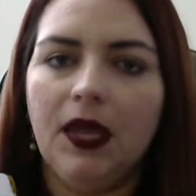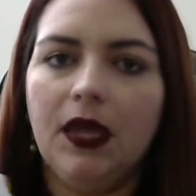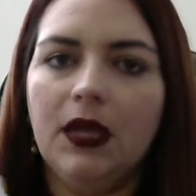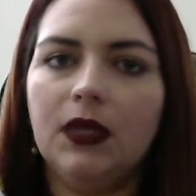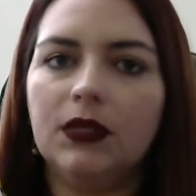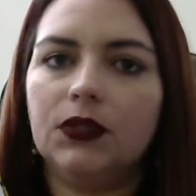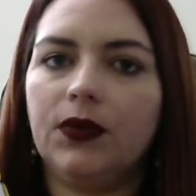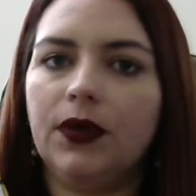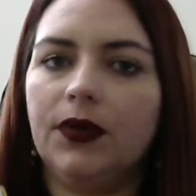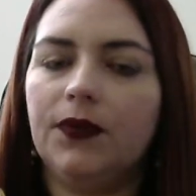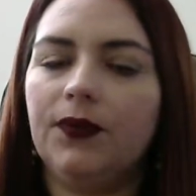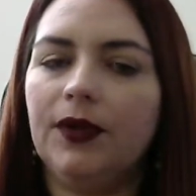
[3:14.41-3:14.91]

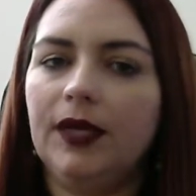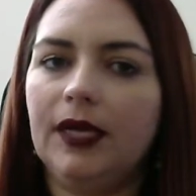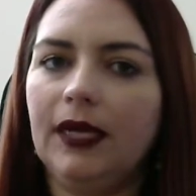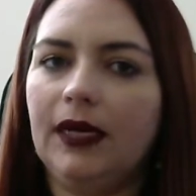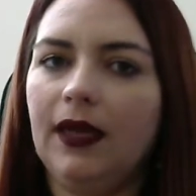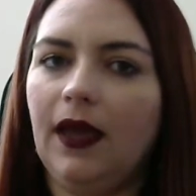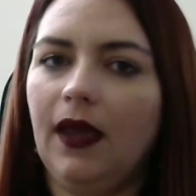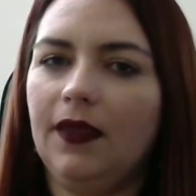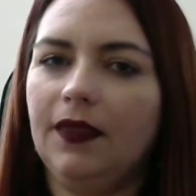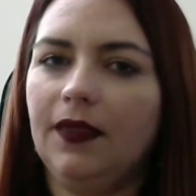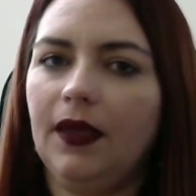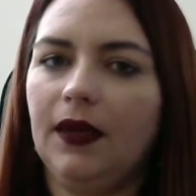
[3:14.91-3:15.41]
So I really
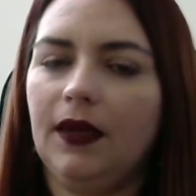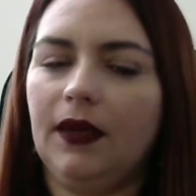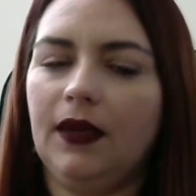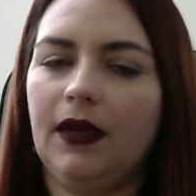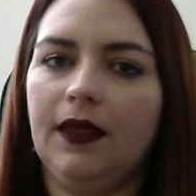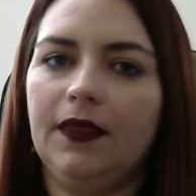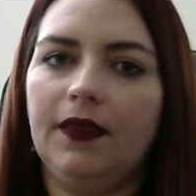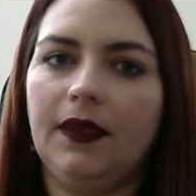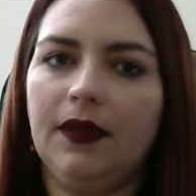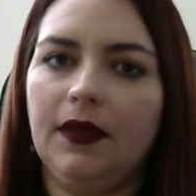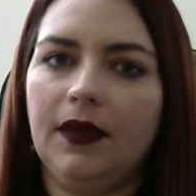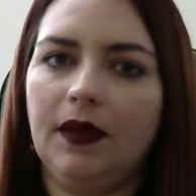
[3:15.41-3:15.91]
like that, and I
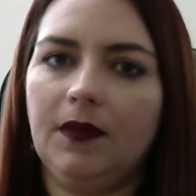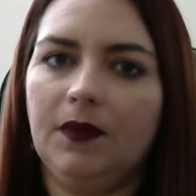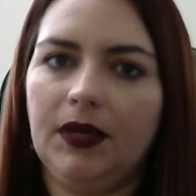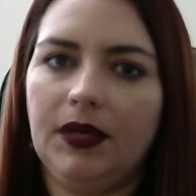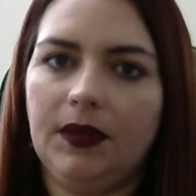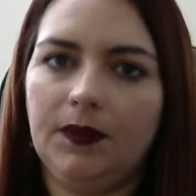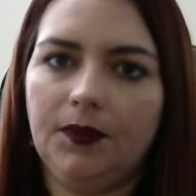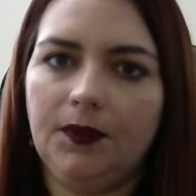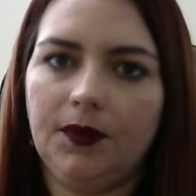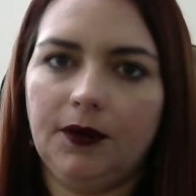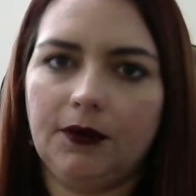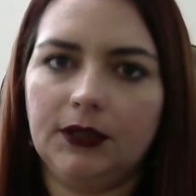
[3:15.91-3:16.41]
think I'm going to
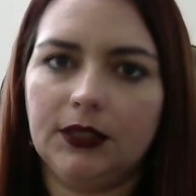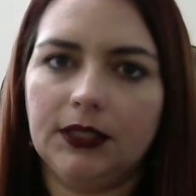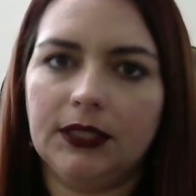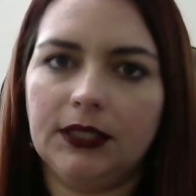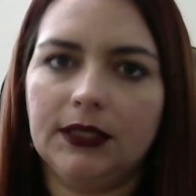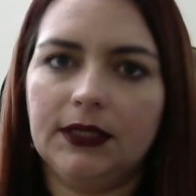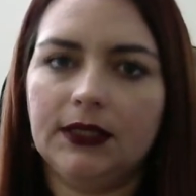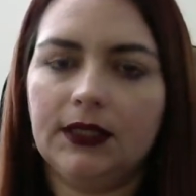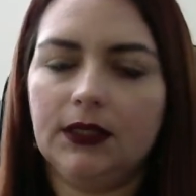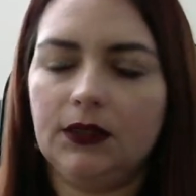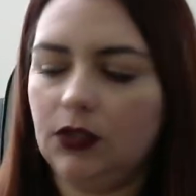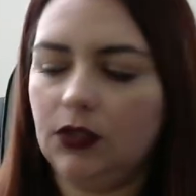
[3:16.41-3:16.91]

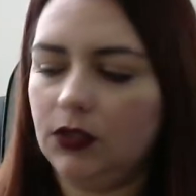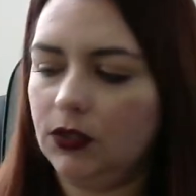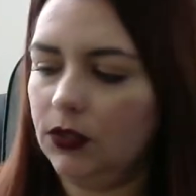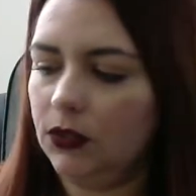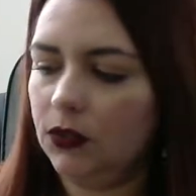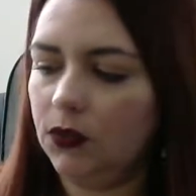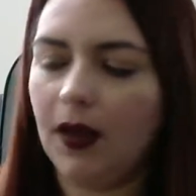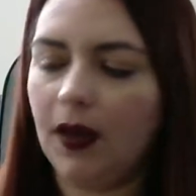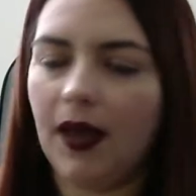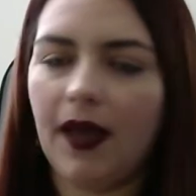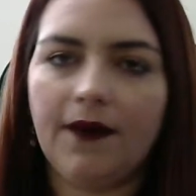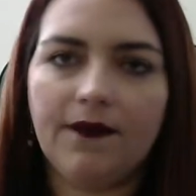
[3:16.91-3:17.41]
purchase it just to
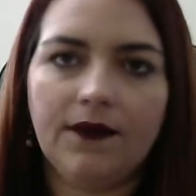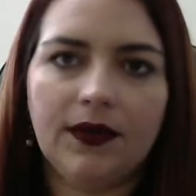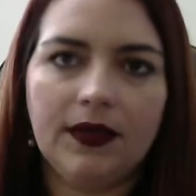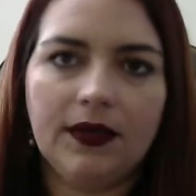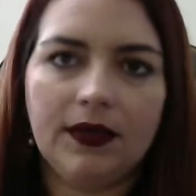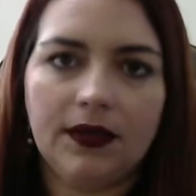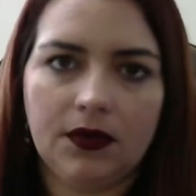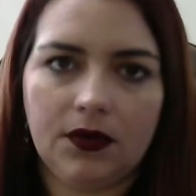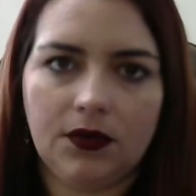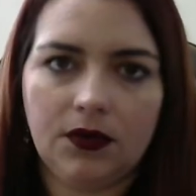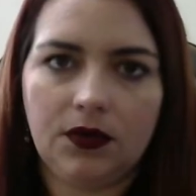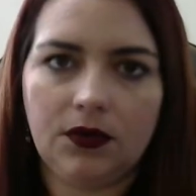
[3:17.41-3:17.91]
have it
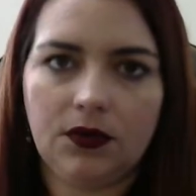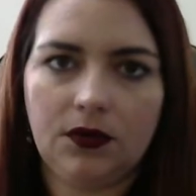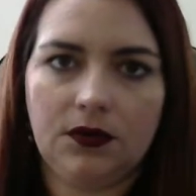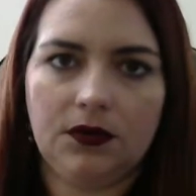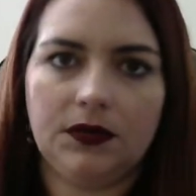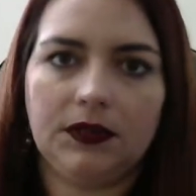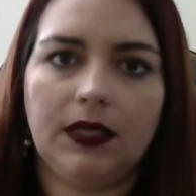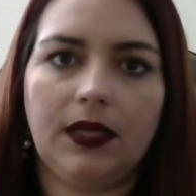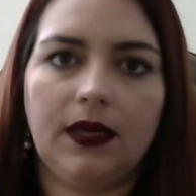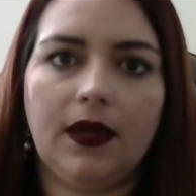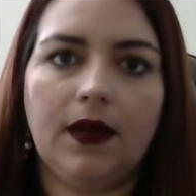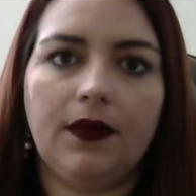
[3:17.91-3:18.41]
there. There's
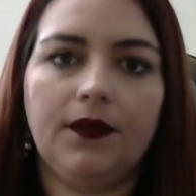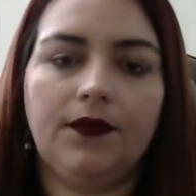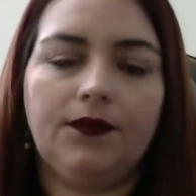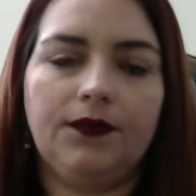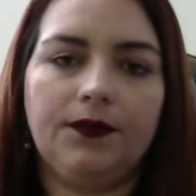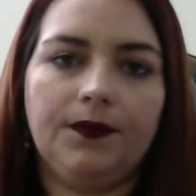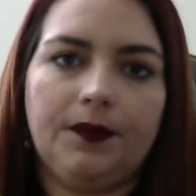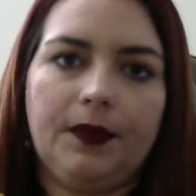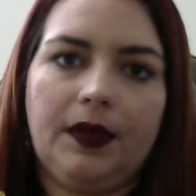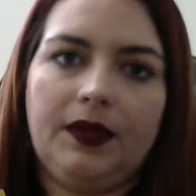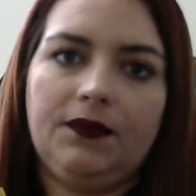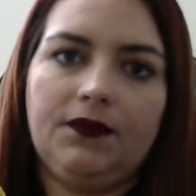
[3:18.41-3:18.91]
a lot of
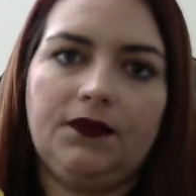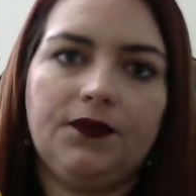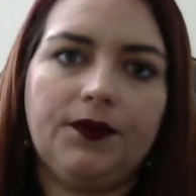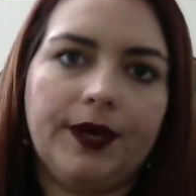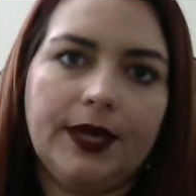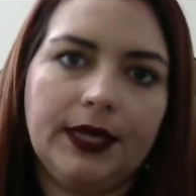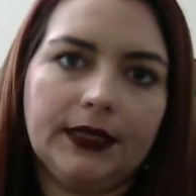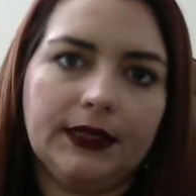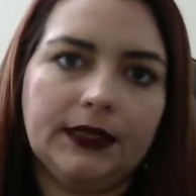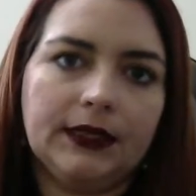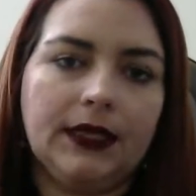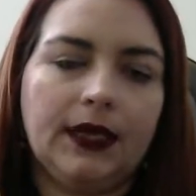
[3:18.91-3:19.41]
my
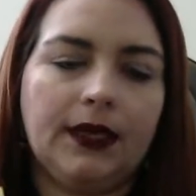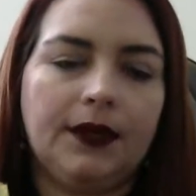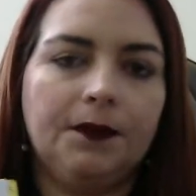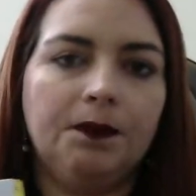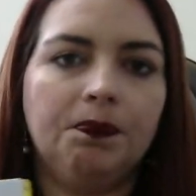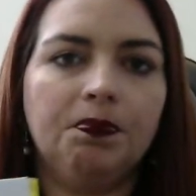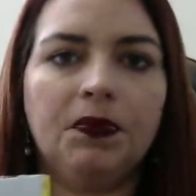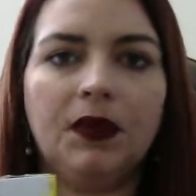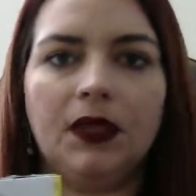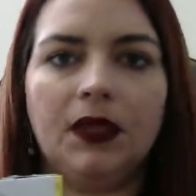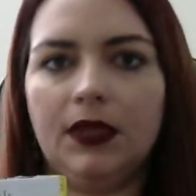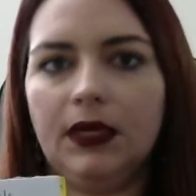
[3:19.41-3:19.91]
friends that
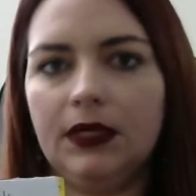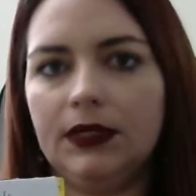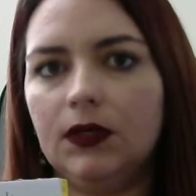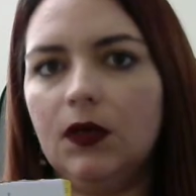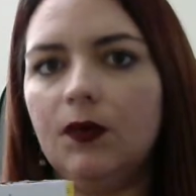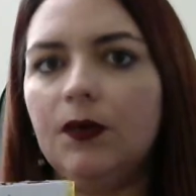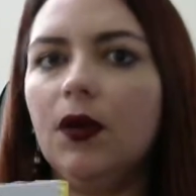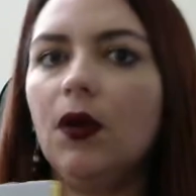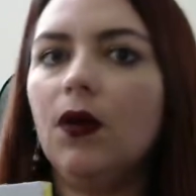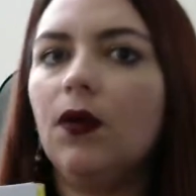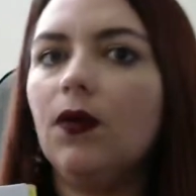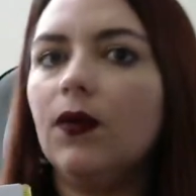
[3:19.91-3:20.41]
they tell
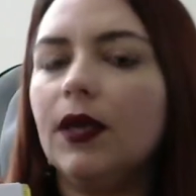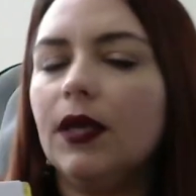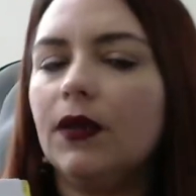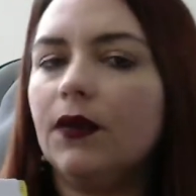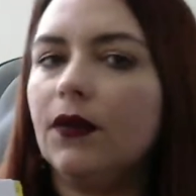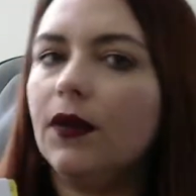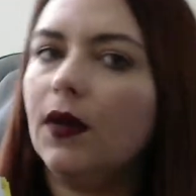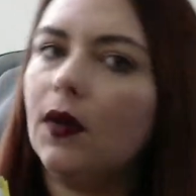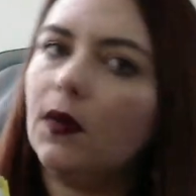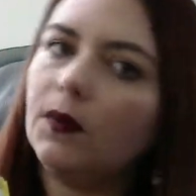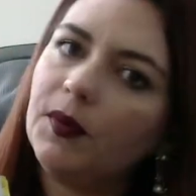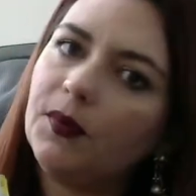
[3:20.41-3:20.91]
me, oh, can you
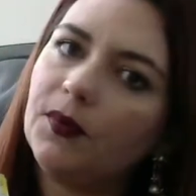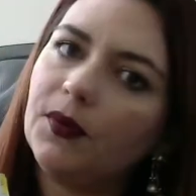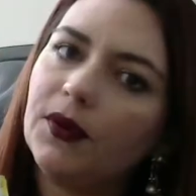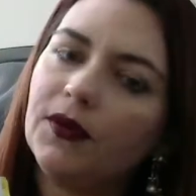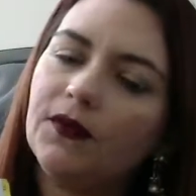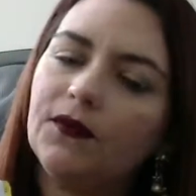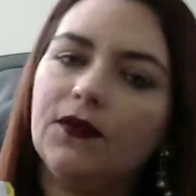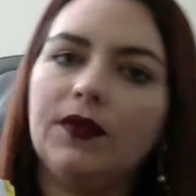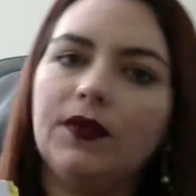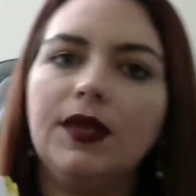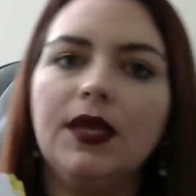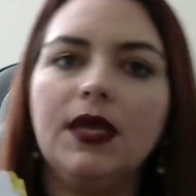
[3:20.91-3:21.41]
help me pray
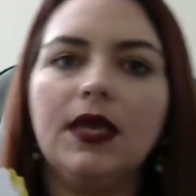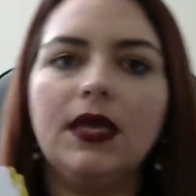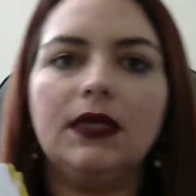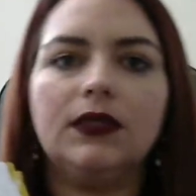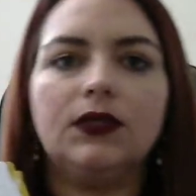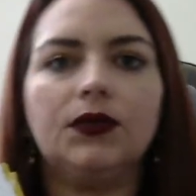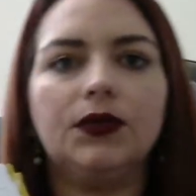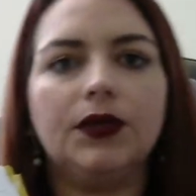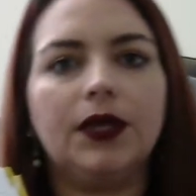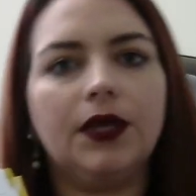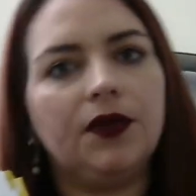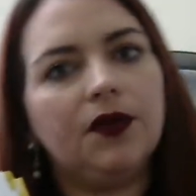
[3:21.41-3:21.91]
for this,
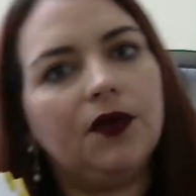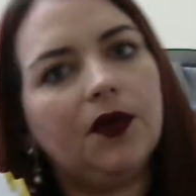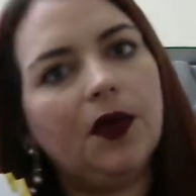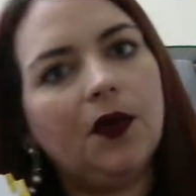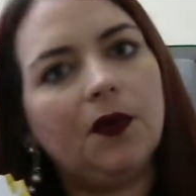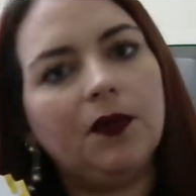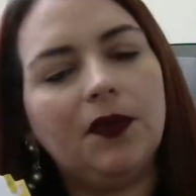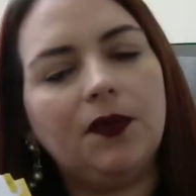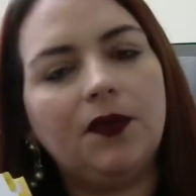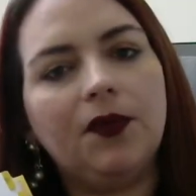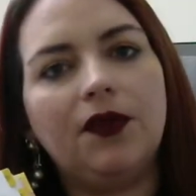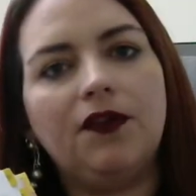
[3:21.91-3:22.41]
or can you help
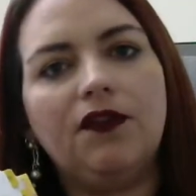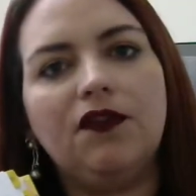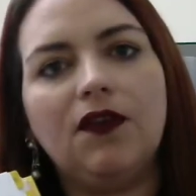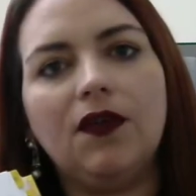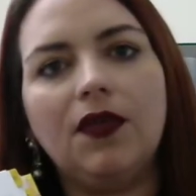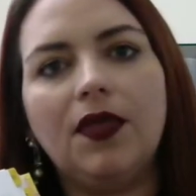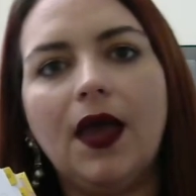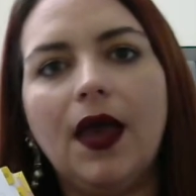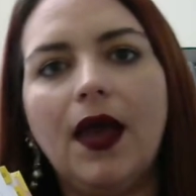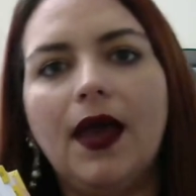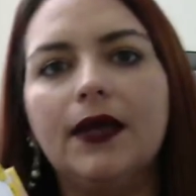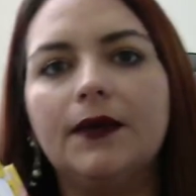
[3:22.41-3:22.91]
me pray for
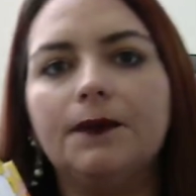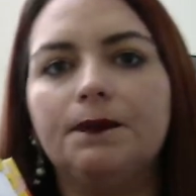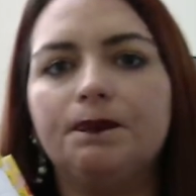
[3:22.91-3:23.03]
that?